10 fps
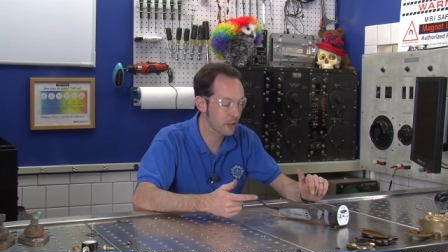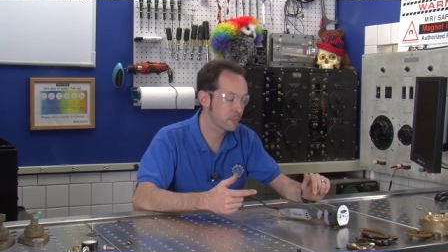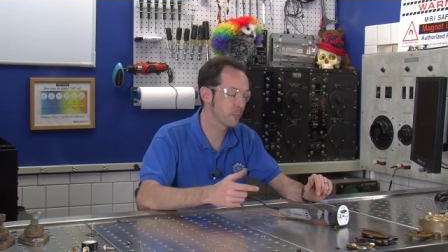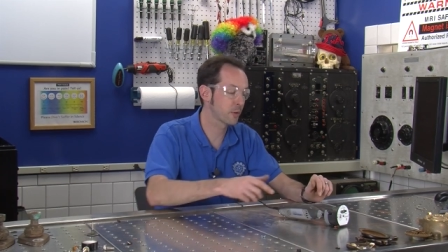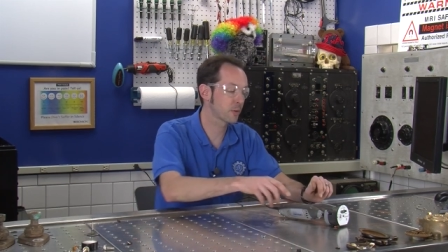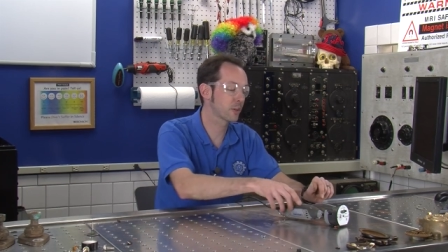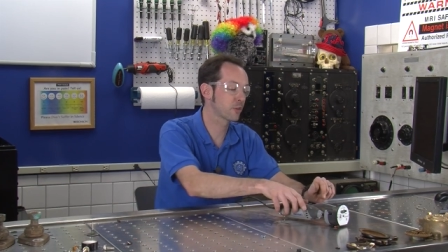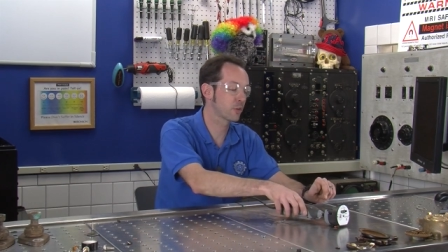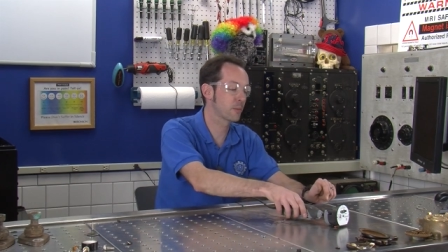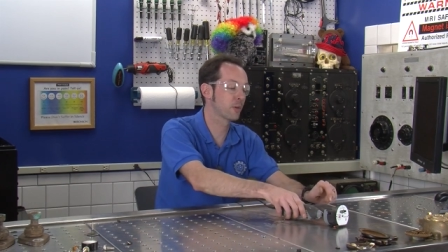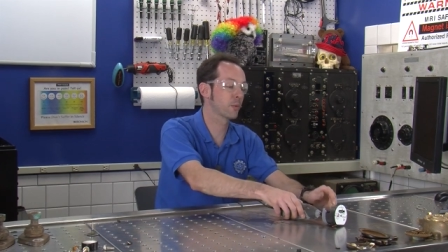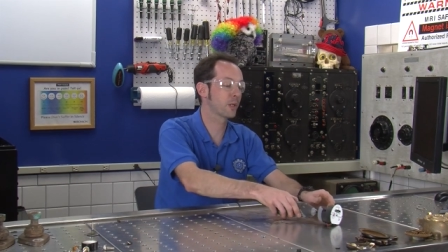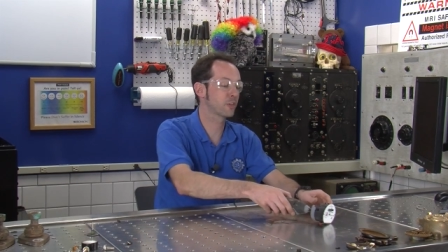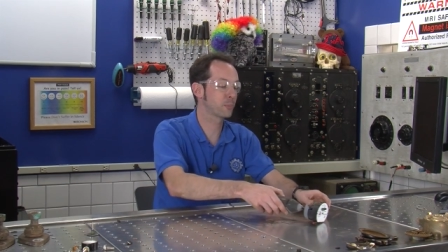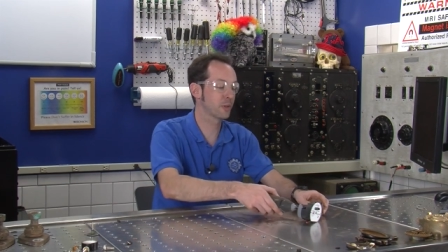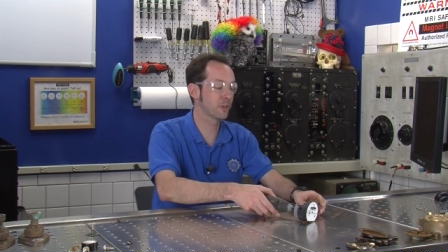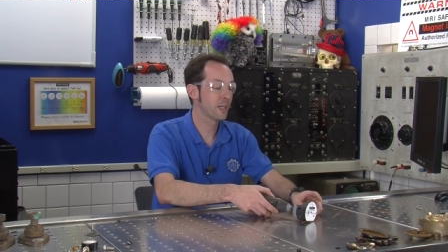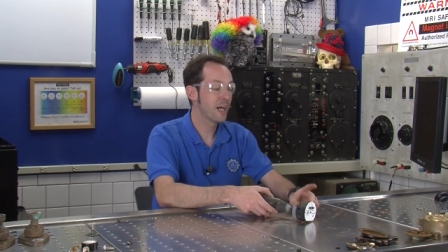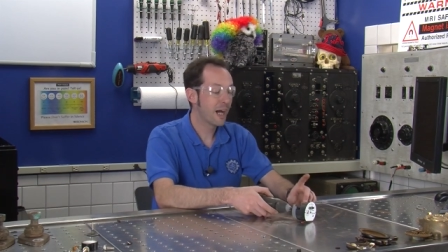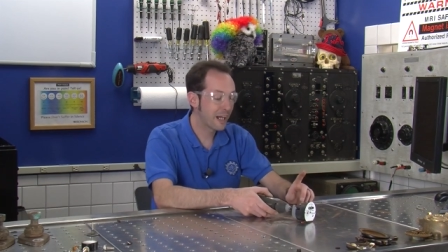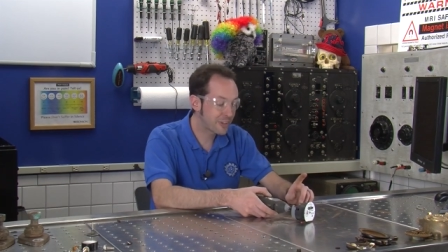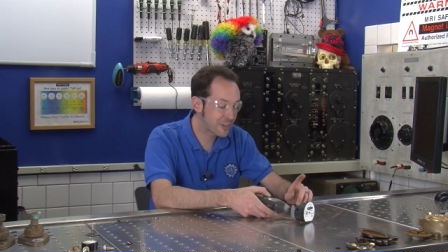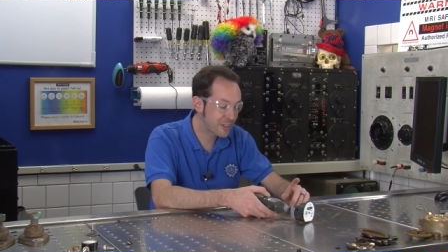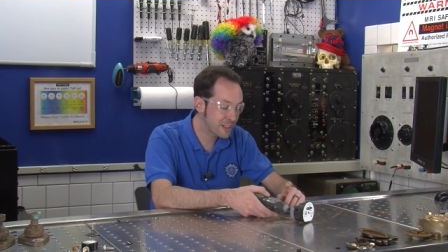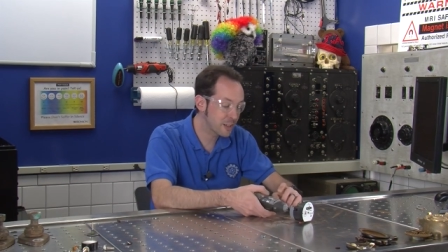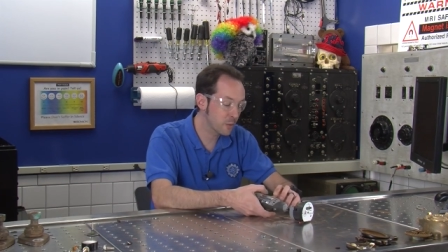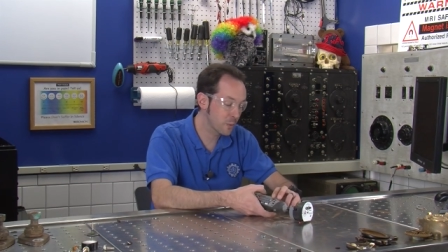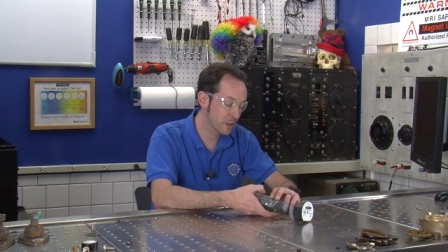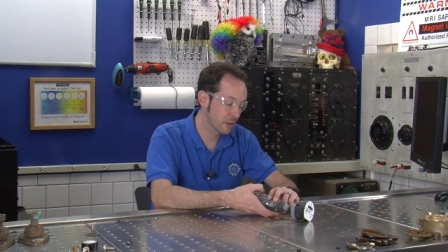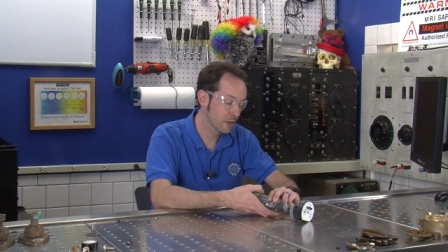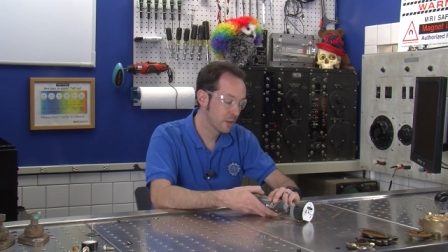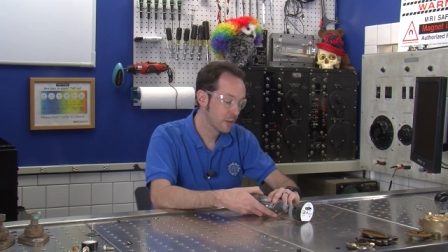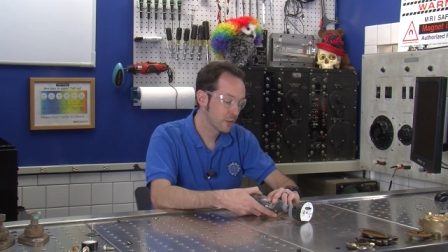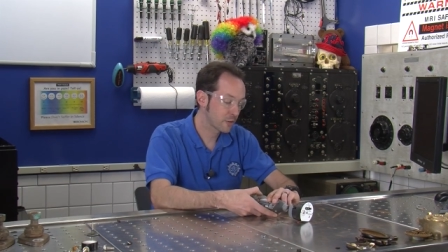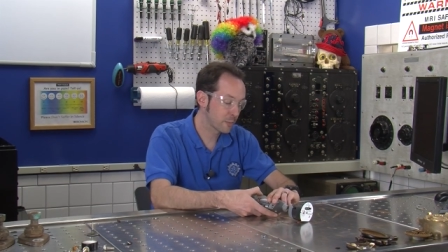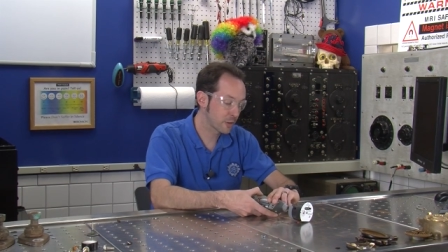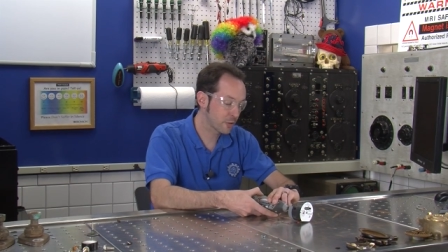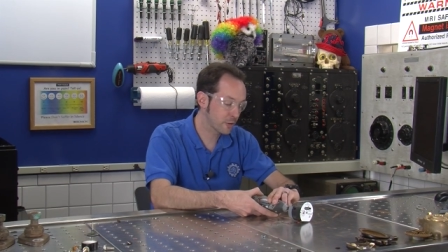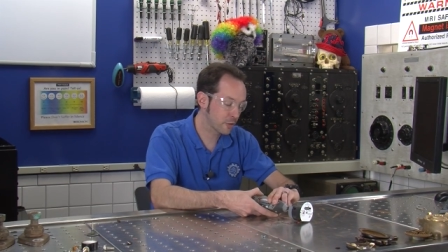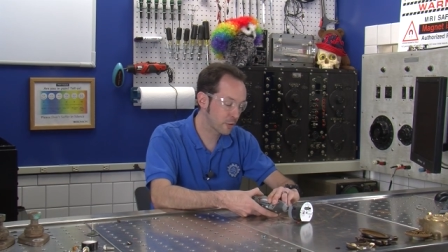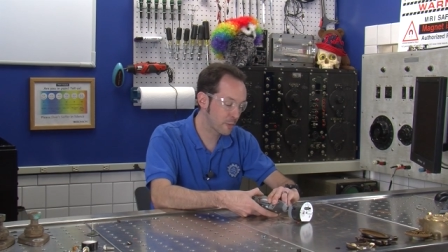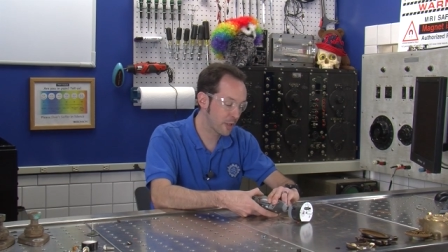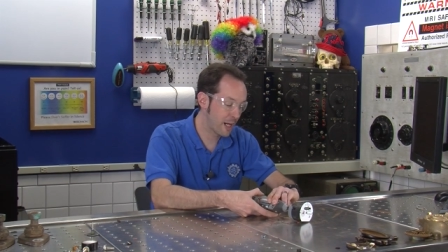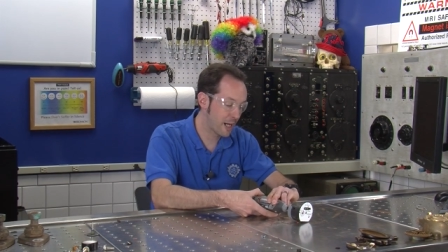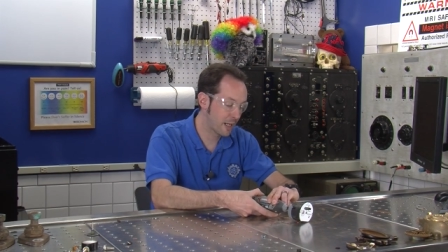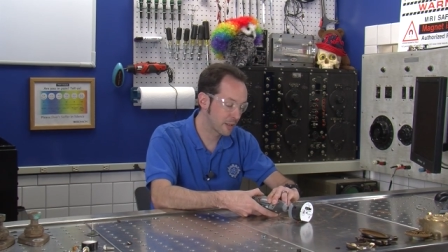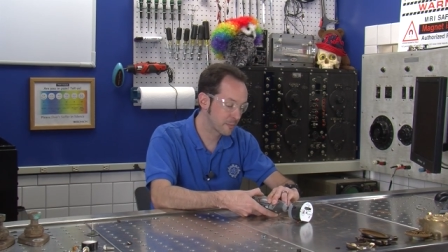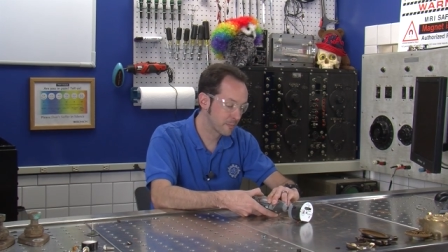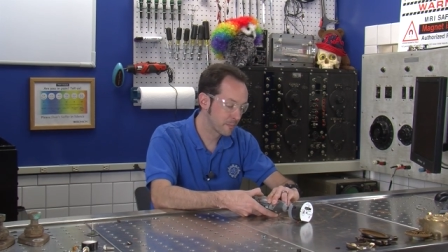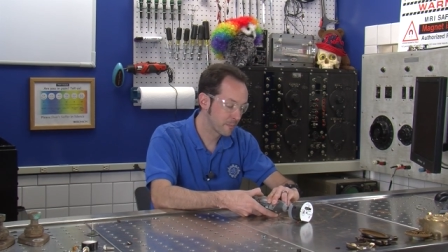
type of motor in a Dremel, the way it's built, I think it will. So I'm going to turn the Dremel on.